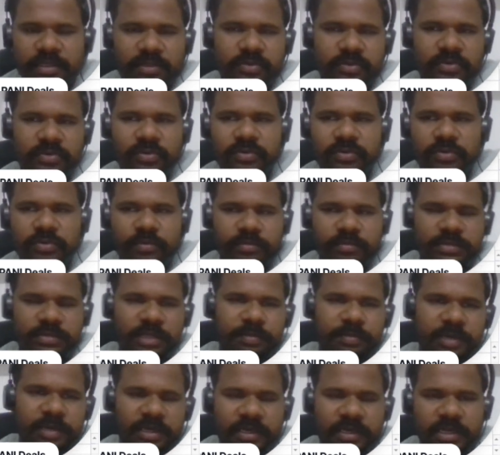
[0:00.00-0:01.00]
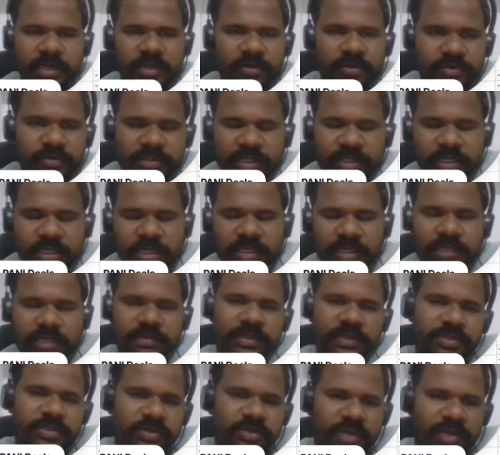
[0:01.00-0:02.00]
to the particular user.
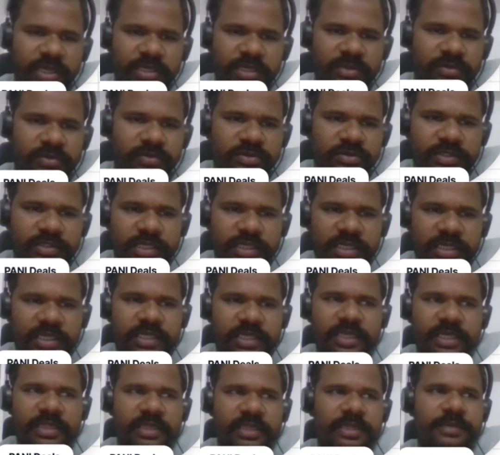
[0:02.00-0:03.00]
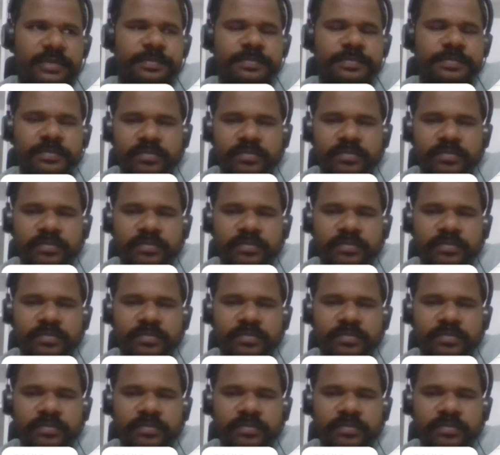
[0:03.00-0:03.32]
Otherwise, you can use any other